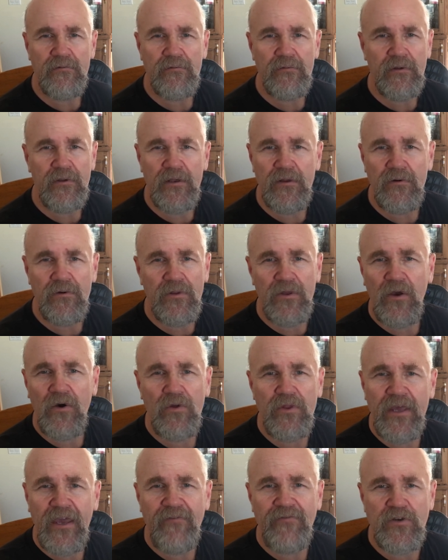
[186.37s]
you know, only
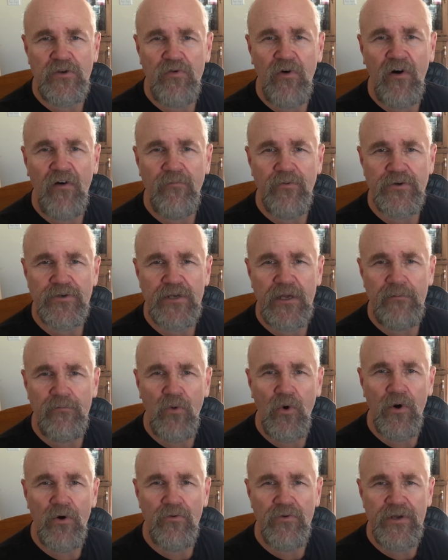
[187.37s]
only having 12%
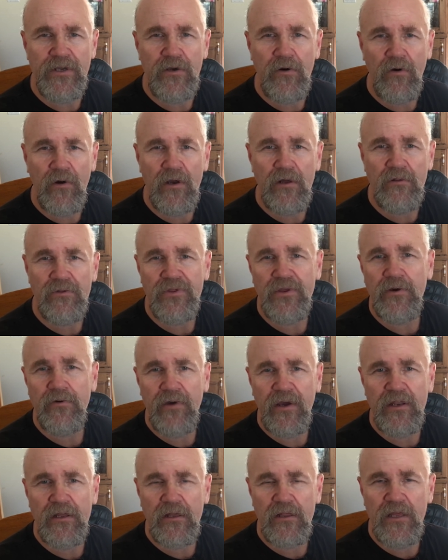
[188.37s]
more recoil
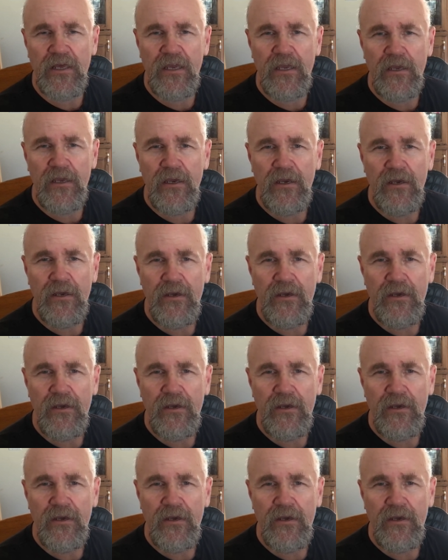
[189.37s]
theoretically,